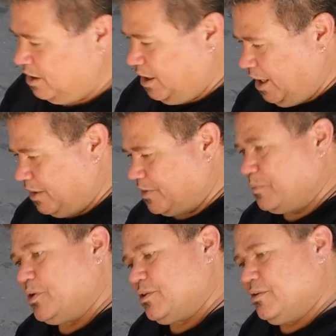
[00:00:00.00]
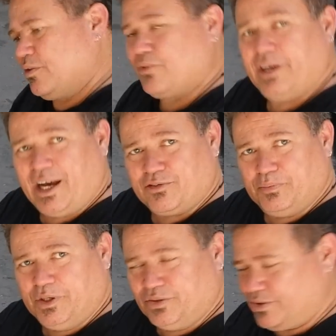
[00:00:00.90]
And I'm going to put 300
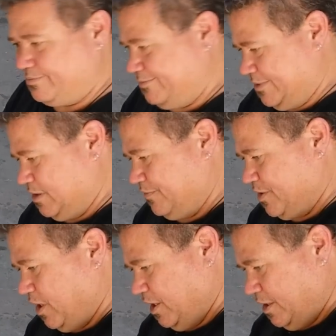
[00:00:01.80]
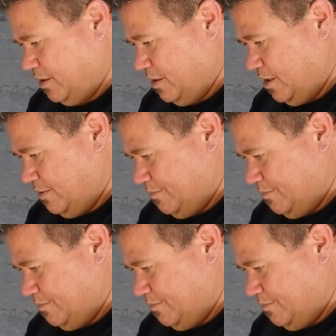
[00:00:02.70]
mils of xylene in there.